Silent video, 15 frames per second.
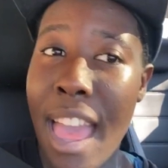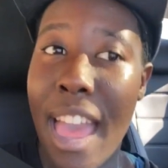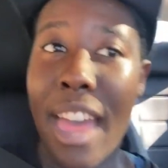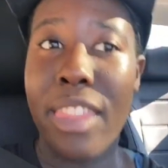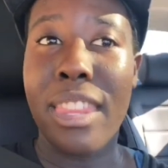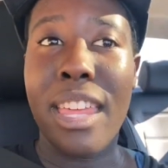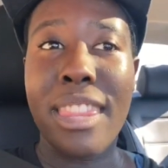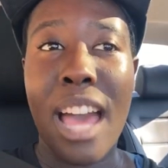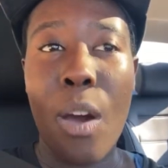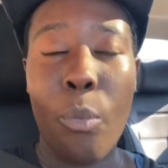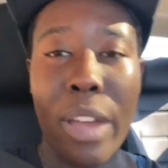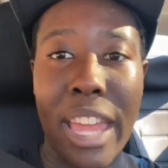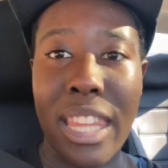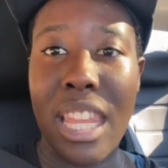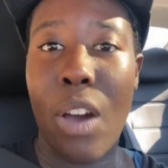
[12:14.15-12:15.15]
And then that
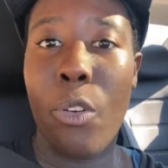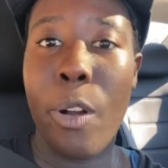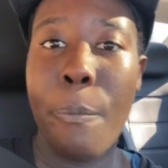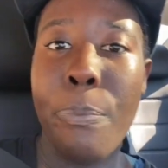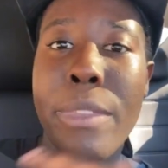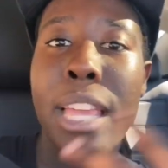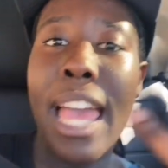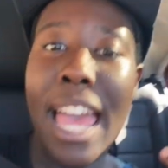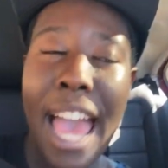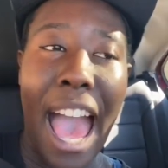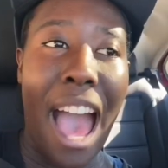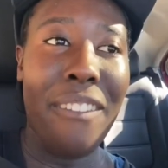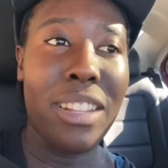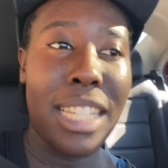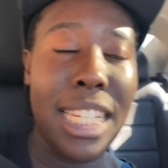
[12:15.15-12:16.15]
way that would
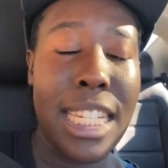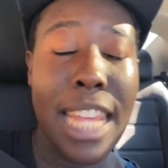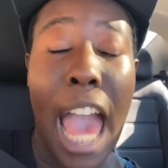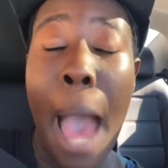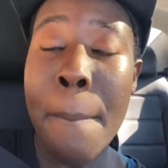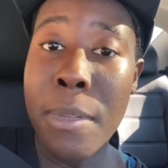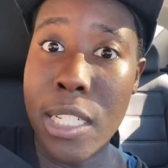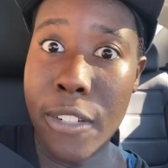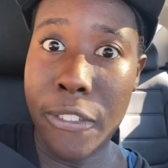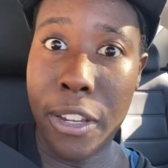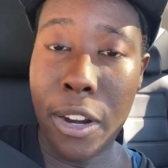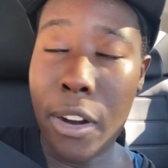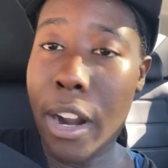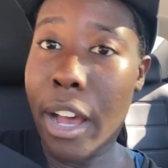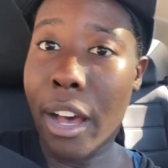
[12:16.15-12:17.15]
have at least the
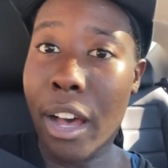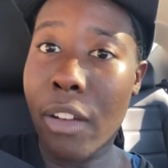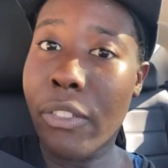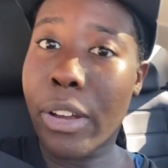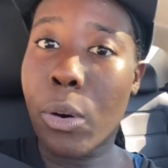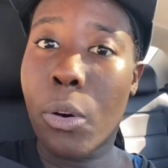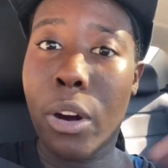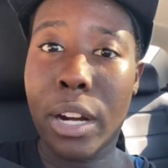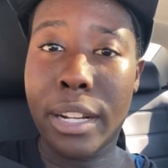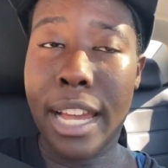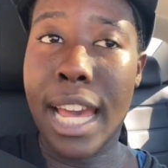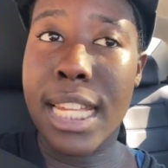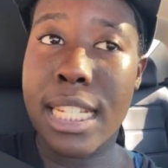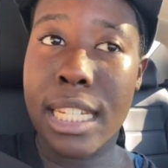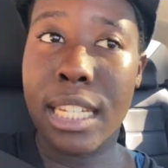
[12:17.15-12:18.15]
atmosphere of like
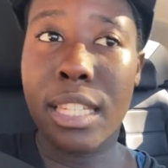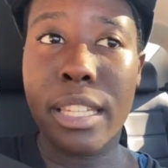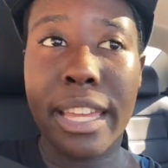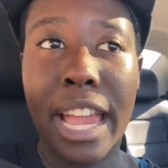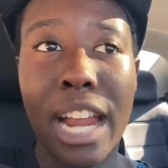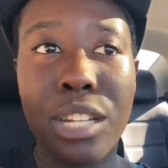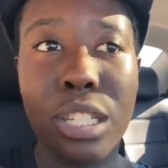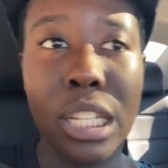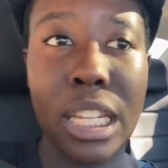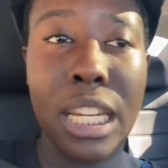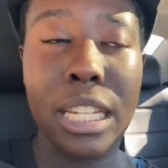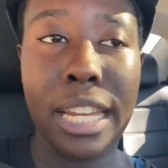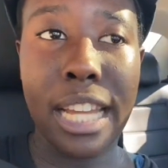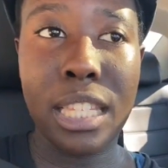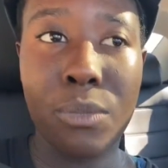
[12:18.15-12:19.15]
organizing and like actually
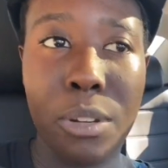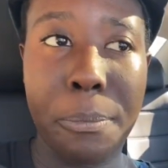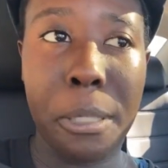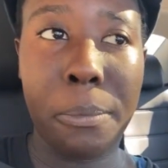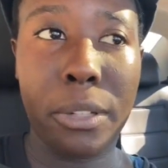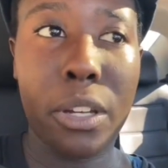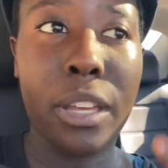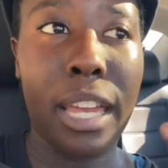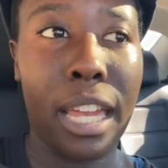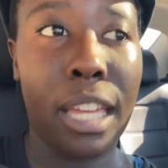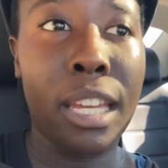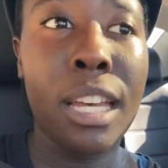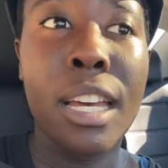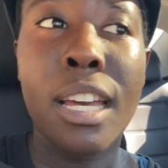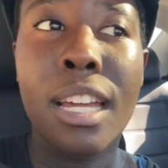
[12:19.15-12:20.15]
connecting with people. Okay,
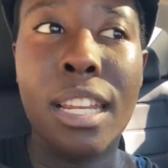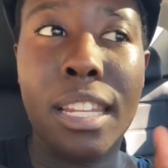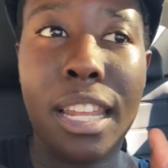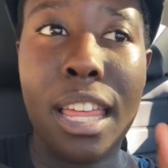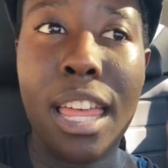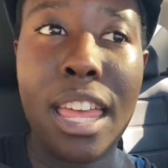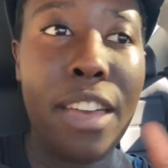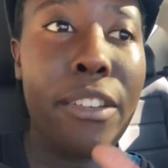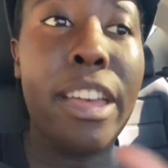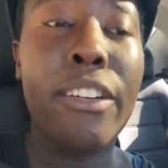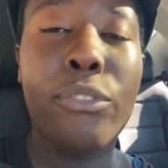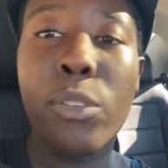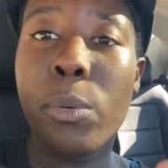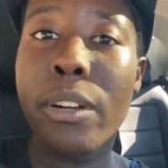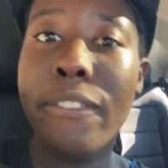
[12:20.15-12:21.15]
if
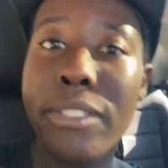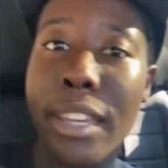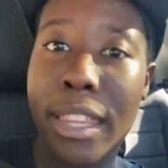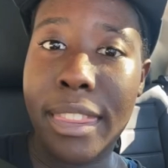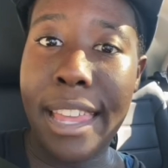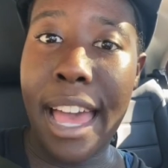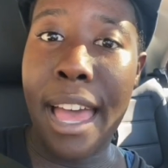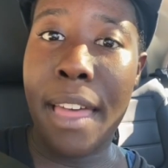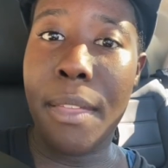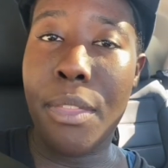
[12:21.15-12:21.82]
we would have done that